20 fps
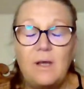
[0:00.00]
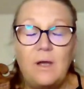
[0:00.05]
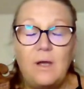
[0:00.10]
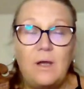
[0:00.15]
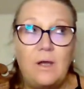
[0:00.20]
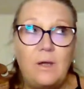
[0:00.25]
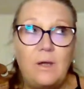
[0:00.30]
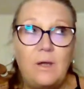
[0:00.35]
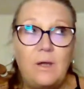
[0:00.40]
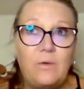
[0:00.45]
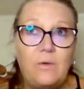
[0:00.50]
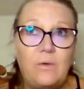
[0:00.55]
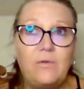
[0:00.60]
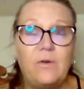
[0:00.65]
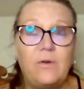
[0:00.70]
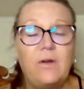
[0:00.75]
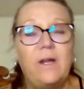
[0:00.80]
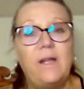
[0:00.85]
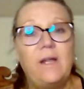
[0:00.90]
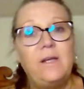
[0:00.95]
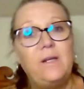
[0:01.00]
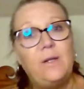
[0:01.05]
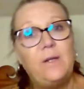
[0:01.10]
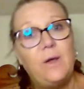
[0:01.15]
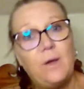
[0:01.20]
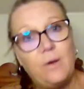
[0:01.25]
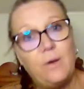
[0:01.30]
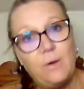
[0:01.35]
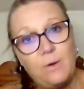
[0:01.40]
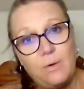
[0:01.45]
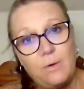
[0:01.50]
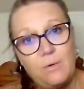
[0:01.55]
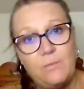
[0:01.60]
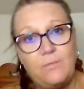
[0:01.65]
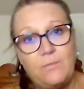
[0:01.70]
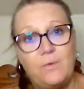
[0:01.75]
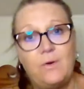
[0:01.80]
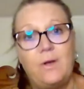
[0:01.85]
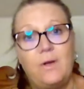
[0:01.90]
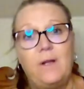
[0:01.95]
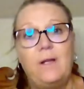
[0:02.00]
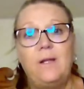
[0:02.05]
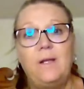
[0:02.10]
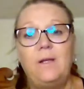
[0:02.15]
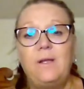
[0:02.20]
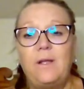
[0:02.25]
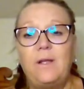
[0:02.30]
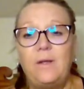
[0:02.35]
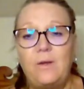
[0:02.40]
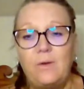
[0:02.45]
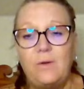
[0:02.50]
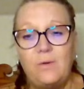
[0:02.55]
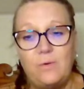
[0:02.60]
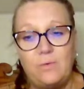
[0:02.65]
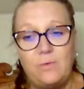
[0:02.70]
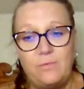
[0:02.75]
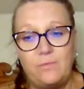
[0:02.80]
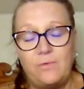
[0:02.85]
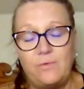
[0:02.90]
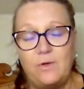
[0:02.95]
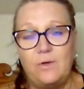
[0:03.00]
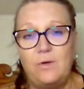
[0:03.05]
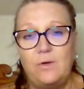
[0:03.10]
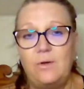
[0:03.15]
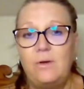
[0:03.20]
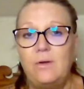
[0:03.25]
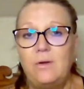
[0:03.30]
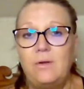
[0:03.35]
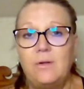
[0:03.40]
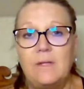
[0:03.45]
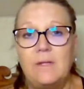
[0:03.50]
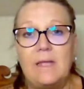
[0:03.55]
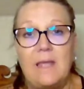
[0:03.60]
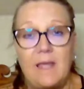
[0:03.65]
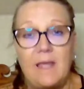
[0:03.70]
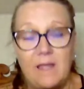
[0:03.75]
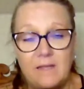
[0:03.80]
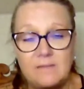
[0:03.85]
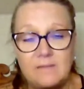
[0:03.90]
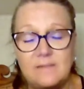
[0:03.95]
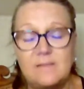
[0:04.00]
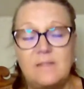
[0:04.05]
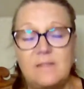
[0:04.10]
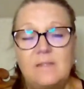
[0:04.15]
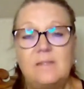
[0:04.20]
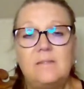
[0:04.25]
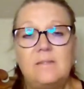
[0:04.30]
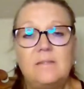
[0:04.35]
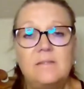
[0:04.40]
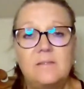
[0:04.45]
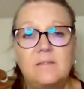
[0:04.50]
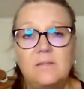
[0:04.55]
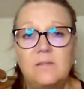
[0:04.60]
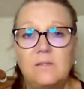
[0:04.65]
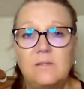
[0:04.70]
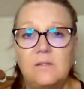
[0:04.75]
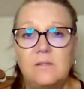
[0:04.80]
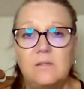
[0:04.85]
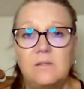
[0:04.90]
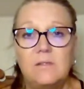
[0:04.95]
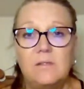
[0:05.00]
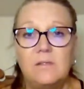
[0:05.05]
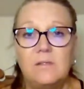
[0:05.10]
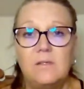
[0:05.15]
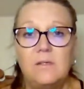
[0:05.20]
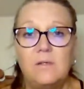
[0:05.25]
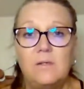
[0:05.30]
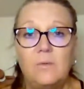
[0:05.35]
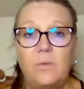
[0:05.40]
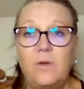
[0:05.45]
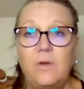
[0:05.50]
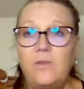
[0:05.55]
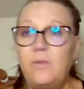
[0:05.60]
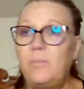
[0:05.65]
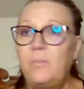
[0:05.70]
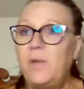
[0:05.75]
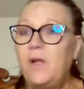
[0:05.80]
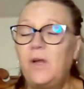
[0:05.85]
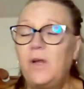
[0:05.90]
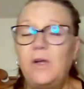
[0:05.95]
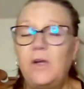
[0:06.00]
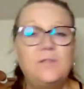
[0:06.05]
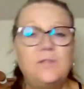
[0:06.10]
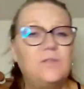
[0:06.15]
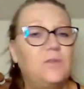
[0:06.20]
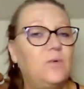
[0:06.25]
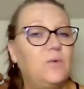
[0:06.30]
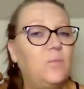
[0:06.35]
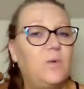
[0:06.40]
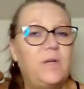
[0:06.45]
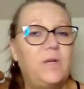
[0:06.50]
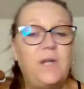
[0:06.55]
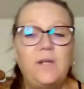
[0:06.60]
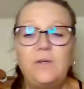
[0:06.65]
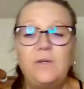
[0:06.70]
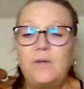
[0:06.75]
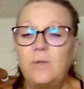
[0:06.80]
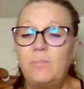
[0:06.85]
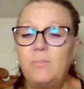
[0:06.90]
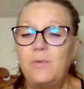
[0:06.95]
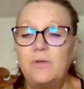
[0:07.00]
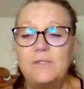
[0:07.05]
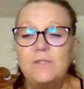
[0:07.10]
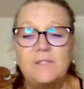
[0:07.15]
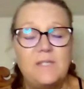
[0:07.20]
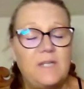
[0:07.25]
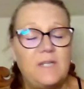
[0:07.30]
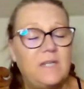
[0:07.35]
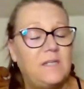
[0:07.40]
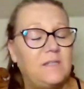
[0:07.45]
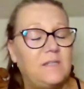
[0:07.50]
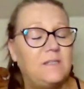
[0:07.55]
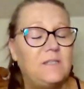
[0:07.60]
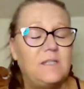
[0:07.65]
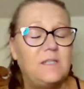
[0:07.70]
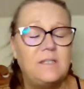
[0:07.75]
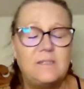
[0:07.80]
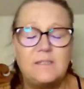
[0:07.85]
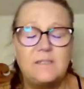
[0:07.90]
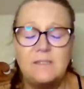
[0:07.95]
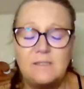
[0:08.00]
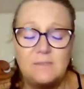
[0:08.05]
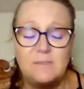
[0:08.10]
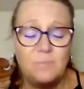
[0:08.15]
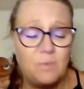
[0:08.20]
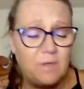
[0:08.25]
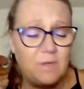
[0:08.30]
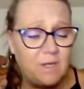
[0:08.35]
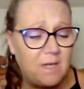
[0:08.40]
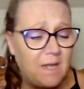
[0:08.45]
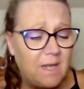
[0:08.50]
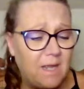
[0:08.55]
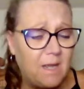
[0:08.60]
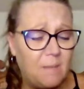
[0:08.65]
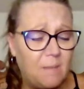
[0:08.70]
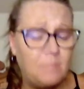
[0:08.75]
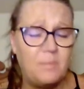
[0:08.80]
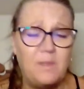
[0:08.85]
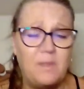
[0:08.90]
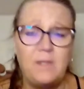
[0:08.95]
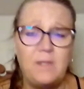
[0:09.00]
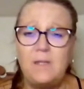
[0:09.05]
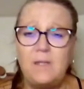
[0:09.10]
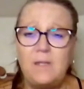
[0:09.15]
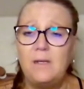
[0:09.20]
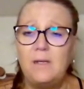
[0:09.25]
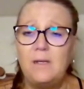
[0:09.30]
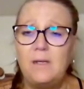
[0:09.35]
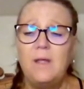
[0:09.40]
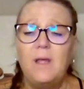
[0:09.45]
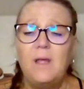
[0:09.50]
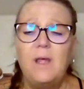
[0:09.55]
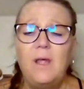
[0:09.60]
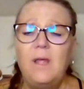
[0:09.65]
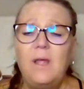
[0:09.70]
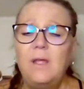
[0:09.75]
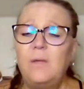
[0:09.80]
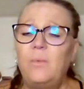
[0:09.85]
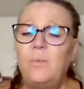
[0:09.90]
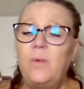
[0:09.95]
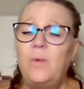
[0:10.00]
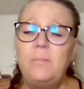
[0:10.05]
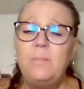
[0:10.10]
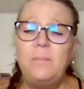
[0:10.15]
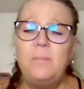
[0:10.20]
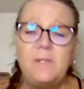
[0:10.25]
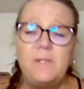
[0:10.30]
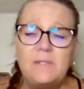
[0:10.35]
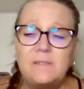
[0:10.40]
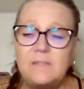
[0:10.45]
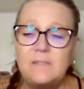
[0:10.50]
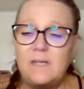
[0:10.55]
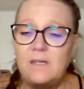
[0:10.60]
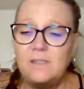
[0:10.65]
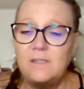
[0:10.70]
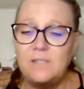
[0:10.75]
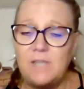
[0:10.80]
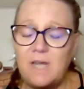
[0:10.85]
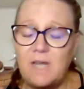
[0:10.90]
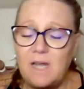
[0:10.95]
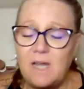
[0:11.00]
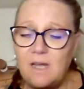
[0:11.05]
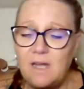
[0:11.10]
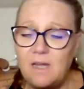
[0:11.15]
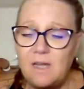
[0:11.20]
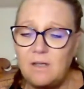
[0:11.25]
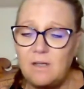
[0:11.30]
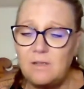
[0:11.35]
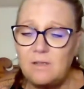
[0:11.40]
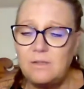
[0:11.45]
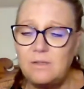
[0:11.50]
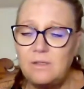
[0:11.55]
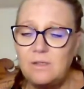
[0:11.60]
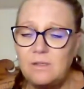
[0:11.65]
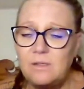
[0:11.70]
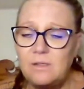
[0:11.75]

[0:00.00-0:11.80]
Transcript: over and over and over cases where the parents are 100%, this is what happened. We miss our child.